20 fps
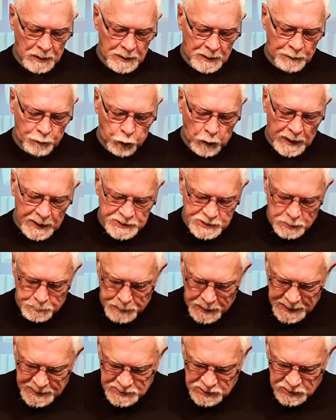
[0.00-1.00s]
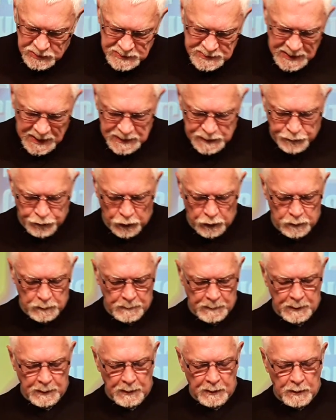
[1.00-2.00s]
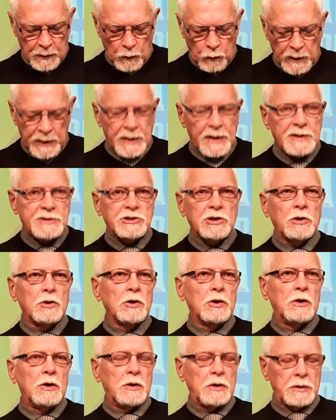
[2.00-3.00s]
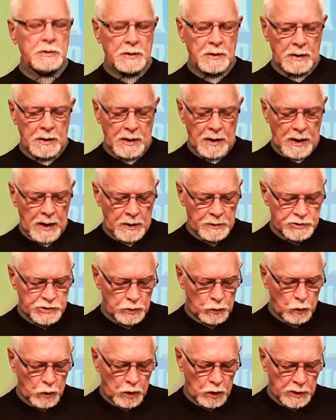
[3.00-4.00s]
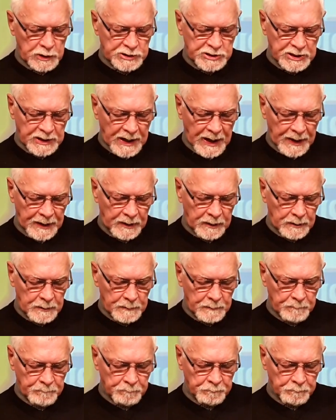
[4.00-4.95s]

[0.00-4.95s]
If we're to be successful, we need to learn how to work together.